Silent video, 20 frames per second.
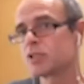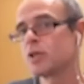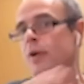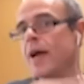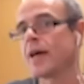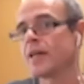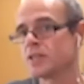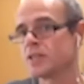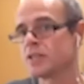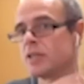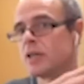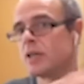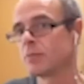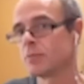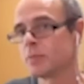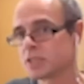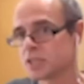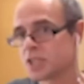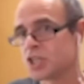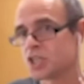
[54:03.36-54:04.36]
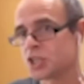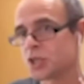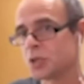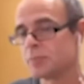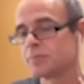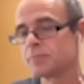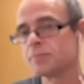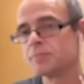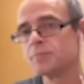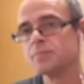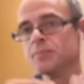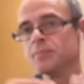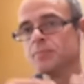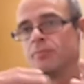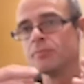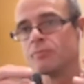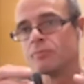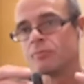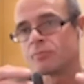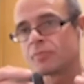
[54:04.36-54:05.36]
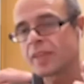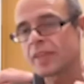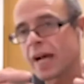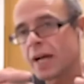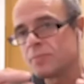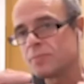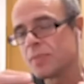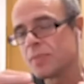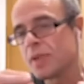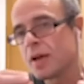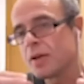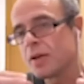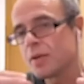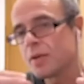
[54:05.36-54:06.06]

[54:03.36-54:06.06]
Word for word: to endodermal tissue. And yep.